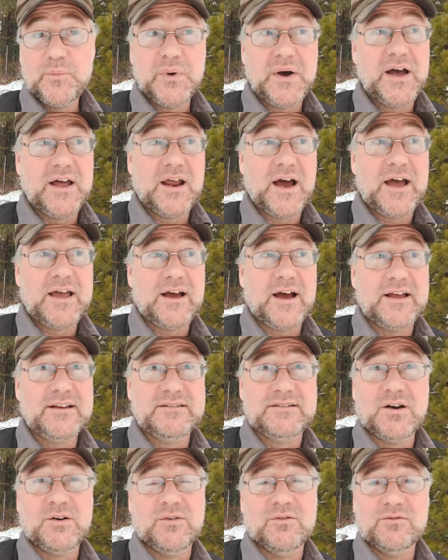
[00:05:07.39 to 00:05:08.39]
But I, I
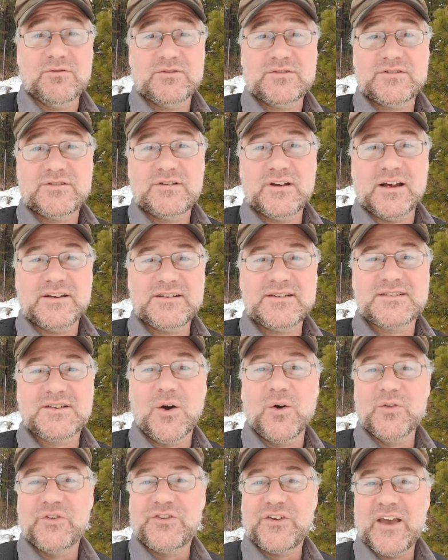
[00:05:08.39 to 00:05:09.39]
don't, I just
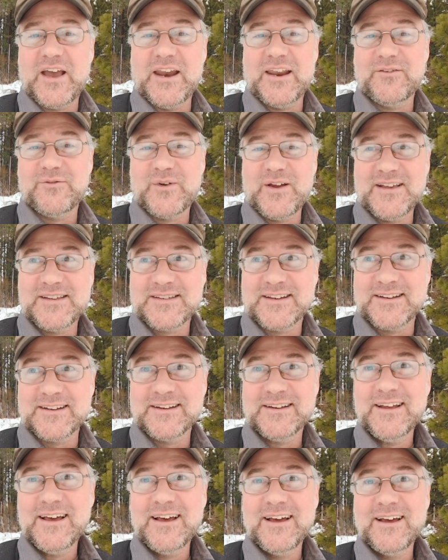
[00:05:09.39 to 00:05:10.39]
don't see any
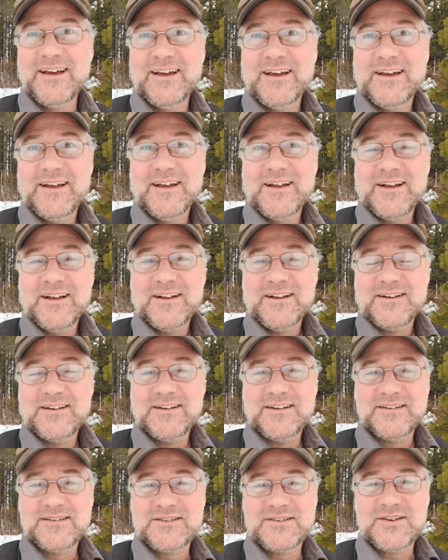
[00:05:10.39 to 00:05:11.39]
reason
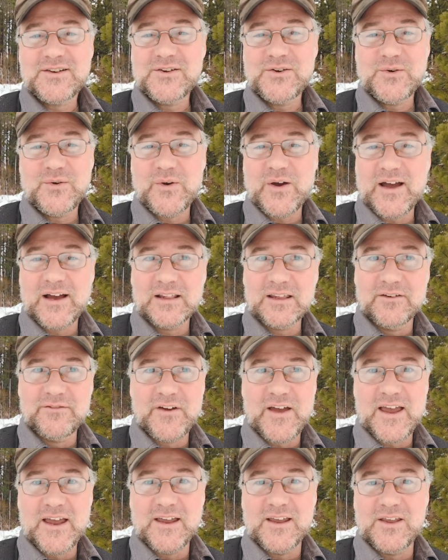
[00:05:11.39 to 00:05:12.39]
to
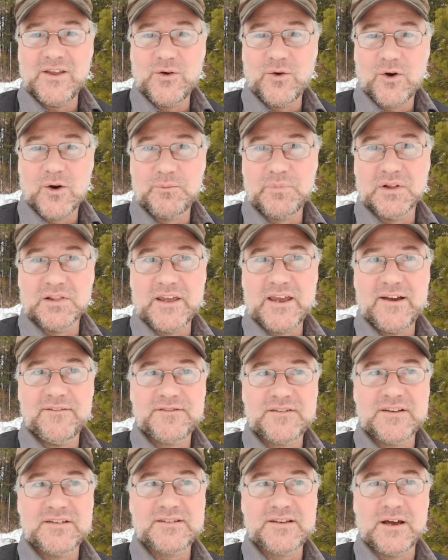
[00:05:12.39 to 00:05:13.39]
elevate your
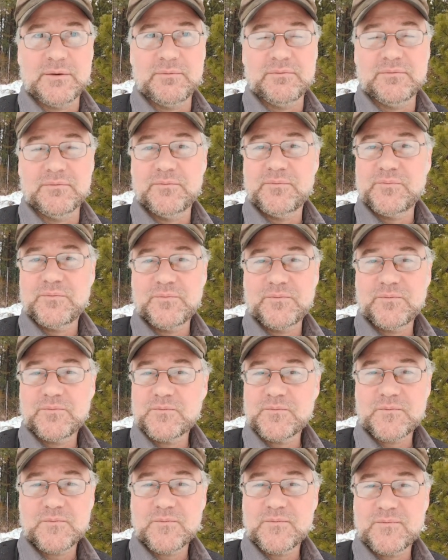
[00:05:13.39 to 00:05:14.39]
belief to some
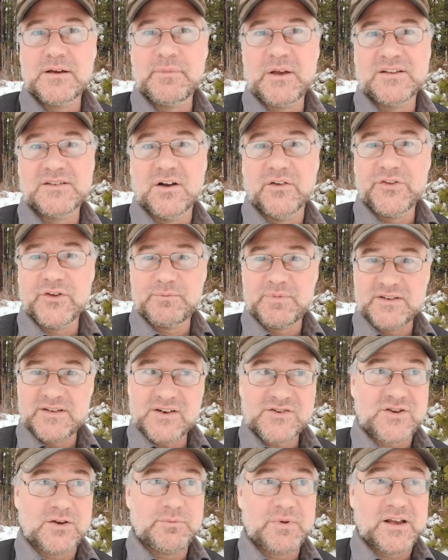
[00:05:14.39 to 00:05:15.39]
some exalted
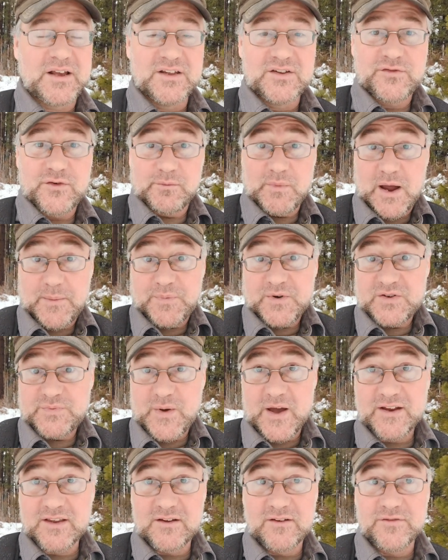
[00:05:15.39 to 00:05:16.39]
position because from my
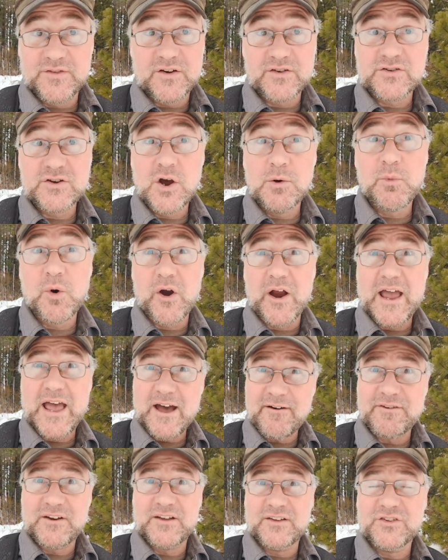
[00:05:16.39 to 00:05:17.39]
perspective there's no more
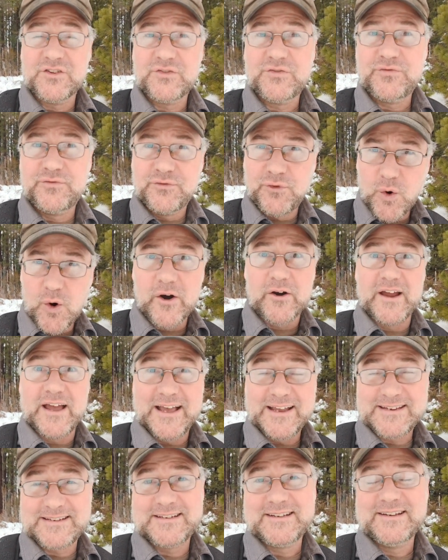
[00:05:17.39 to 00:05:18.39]
evidence for
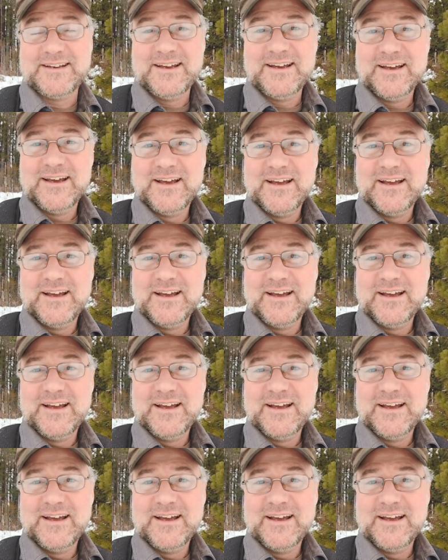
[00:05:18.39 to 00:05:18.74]
it